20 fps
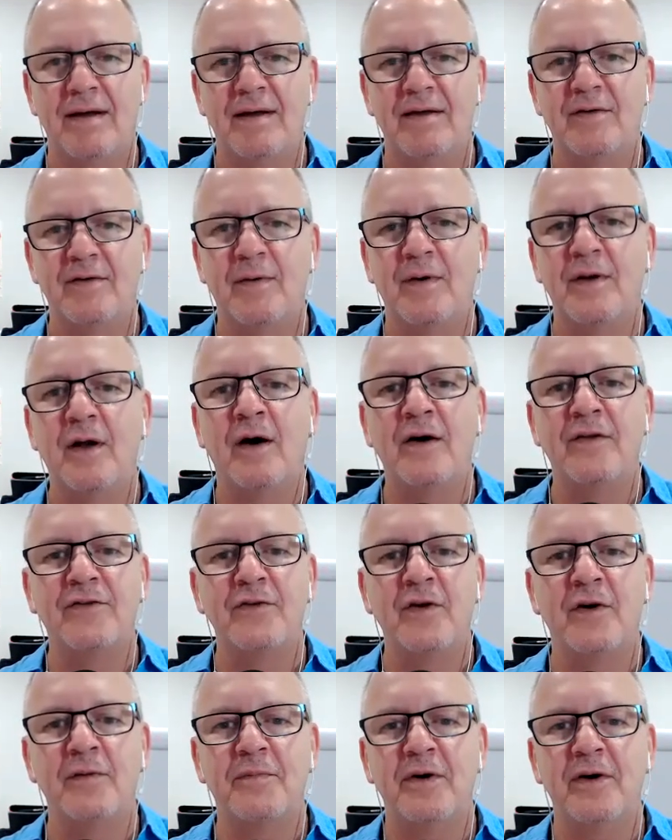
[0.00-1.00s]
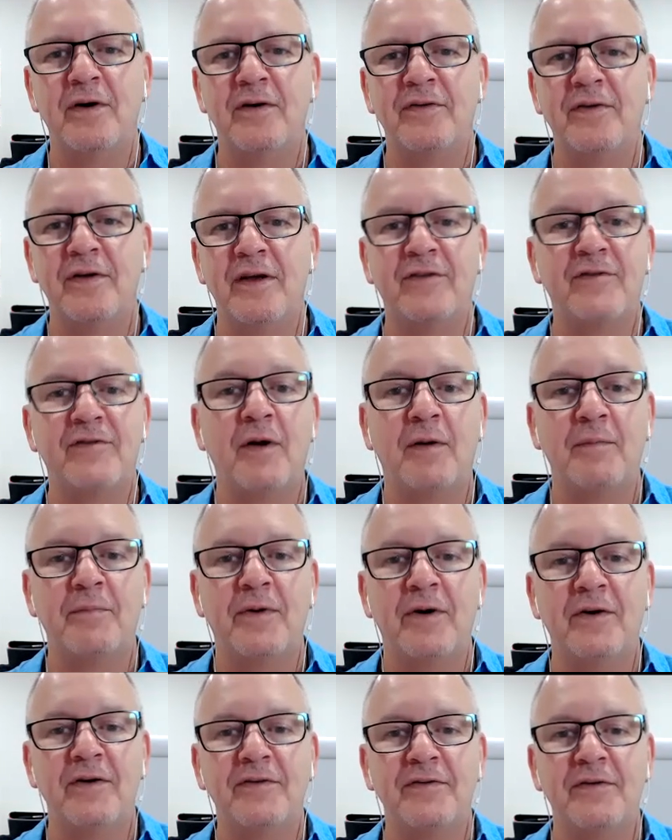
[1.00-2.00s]
She went, "Oh, it's not
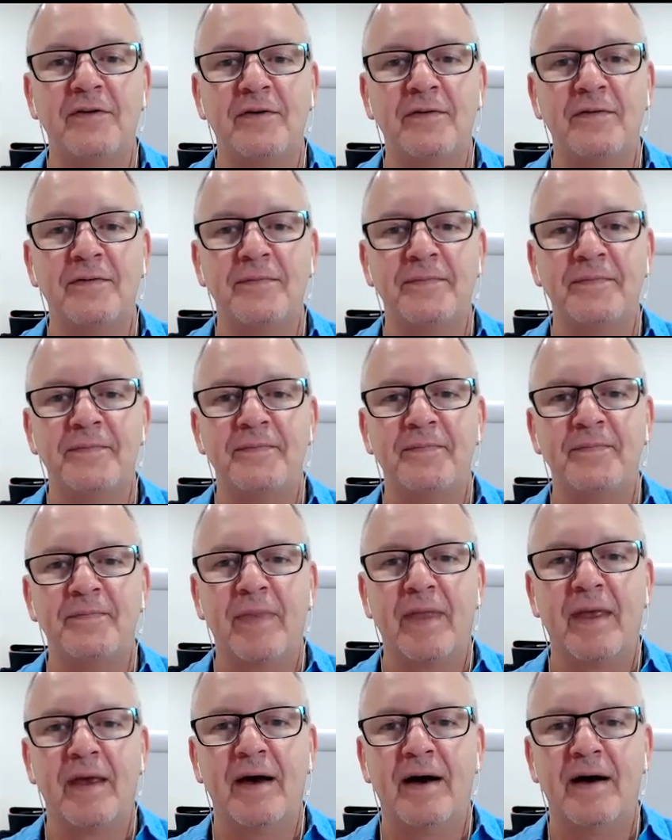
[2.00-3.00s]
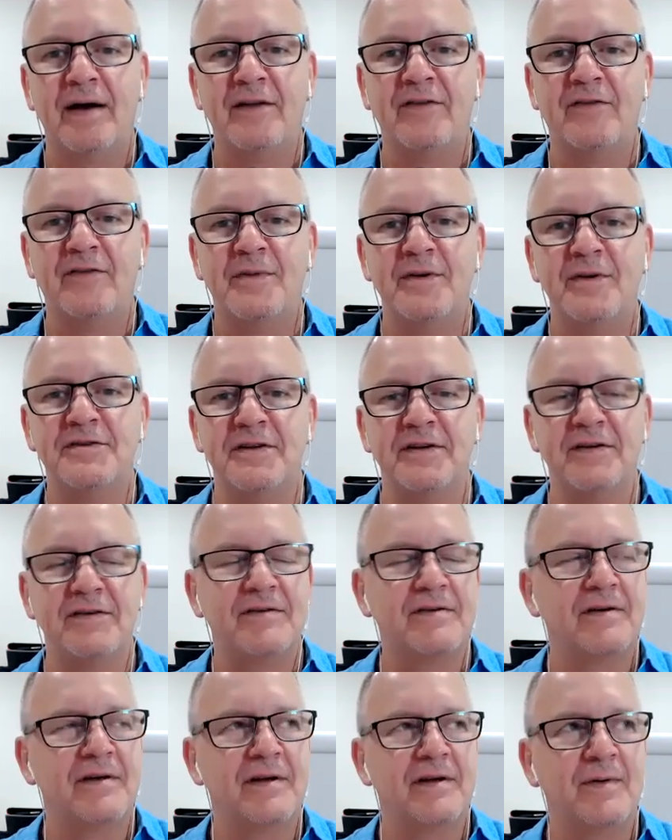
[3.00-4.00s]
personal, it's
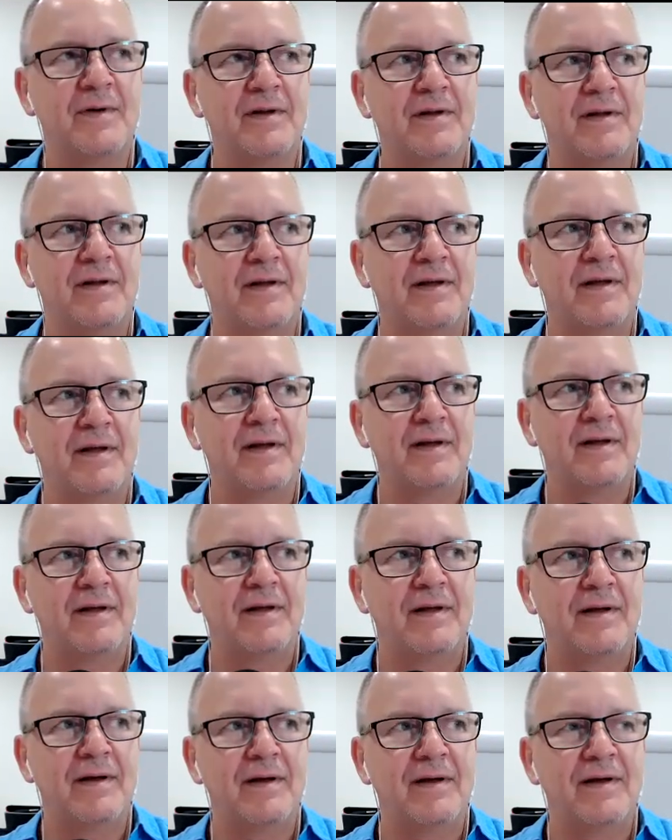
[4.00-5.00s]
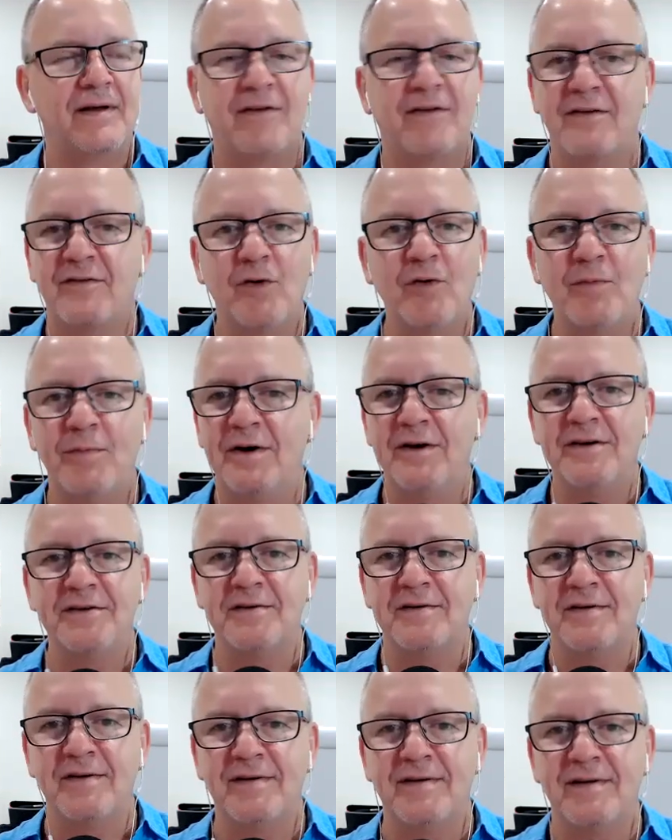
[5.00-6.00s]
business." And I said, "It's all
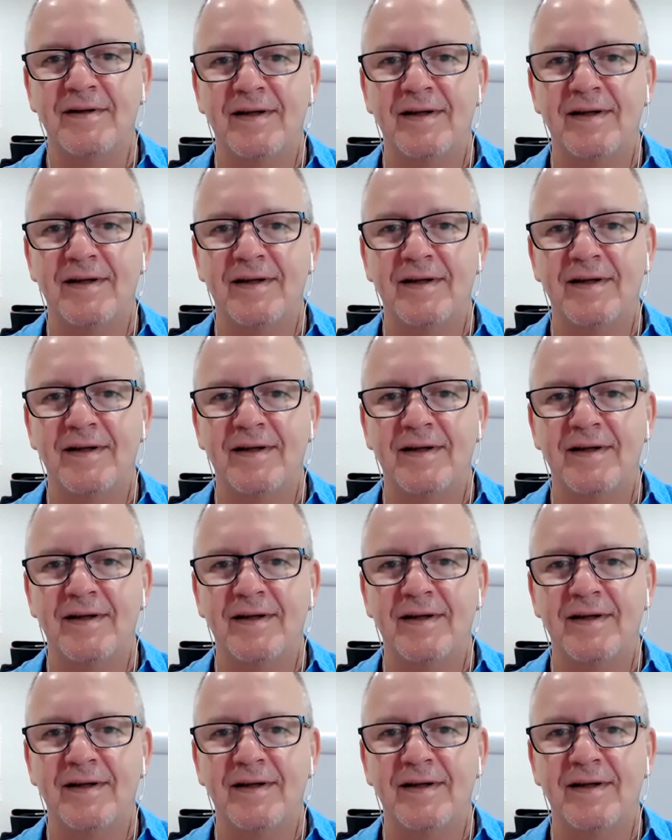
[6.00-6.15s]
personal."